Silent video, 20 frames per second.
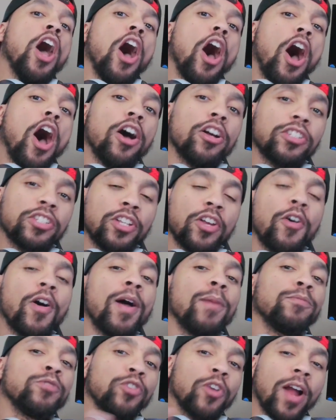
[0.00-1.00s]
Also,
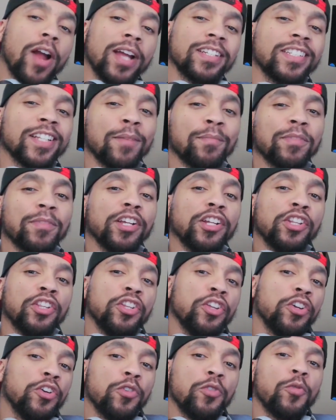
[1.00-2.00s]
I'm trying something
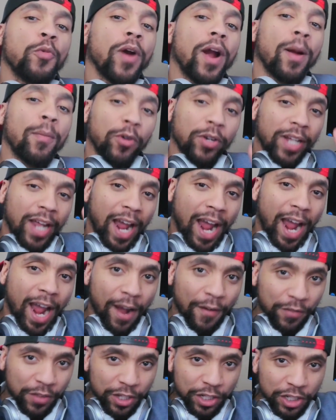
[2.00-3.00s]
new where I'm gonna
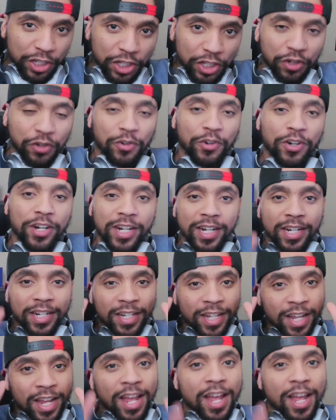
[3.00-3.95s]
have the screen